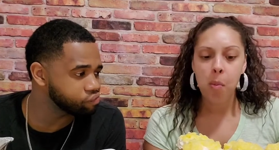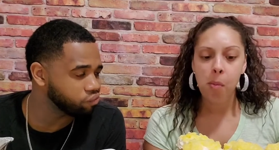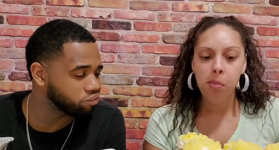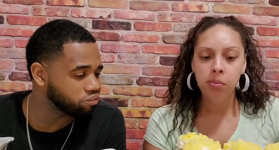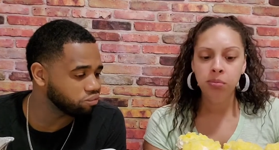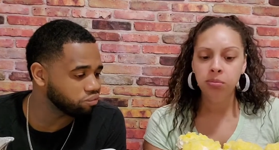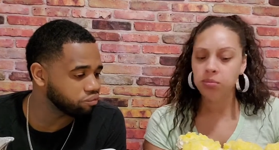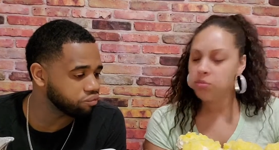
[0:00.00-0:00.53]

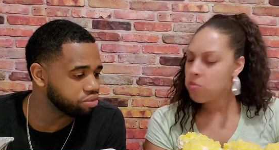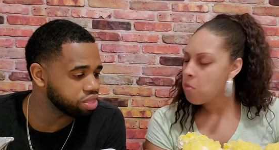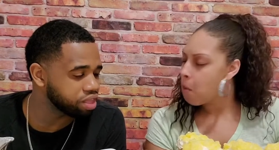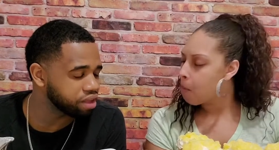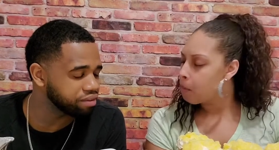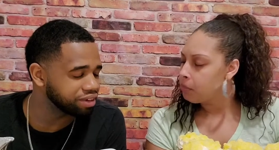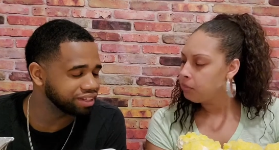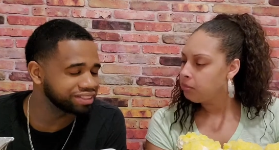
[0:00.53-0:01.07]
Speaker 1: Hmm?
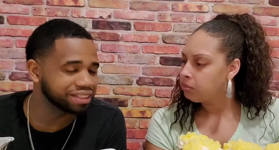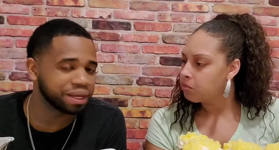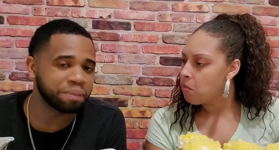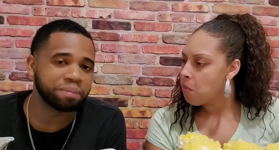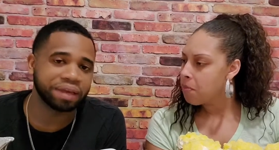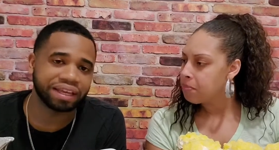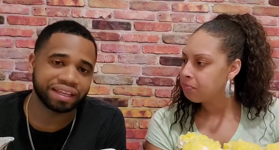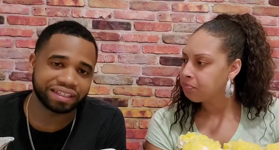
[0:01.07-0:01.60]
I said
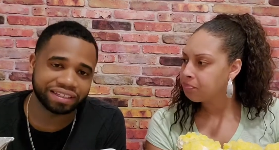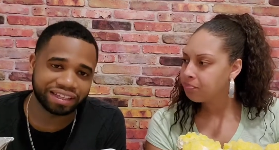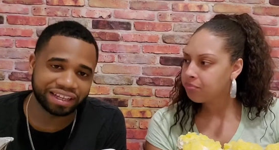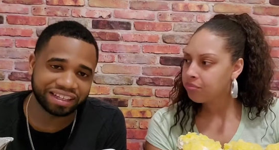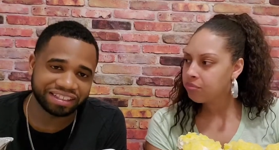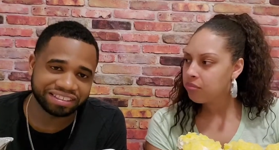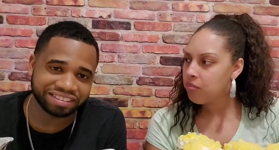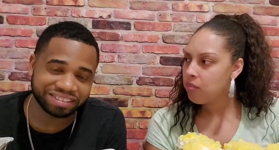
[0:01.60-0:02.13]

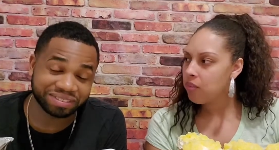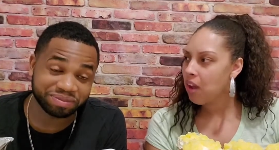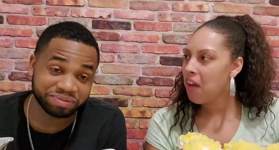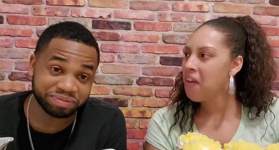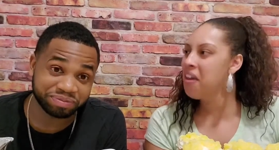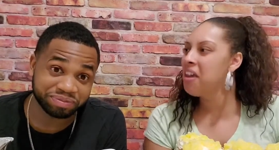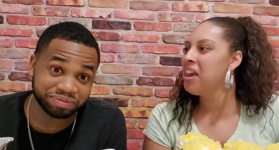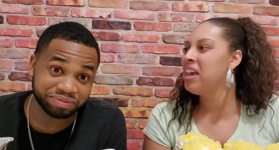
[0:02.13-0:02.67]

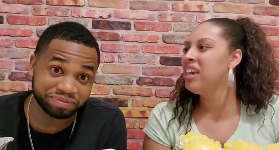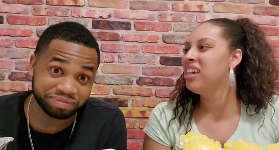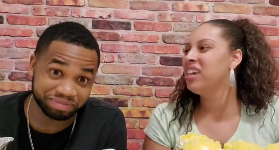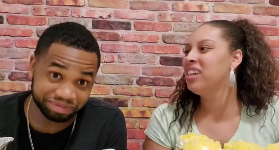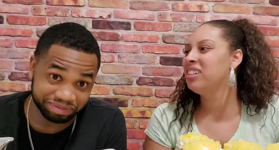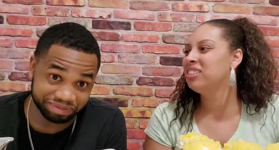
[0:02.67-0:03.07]
pancakes.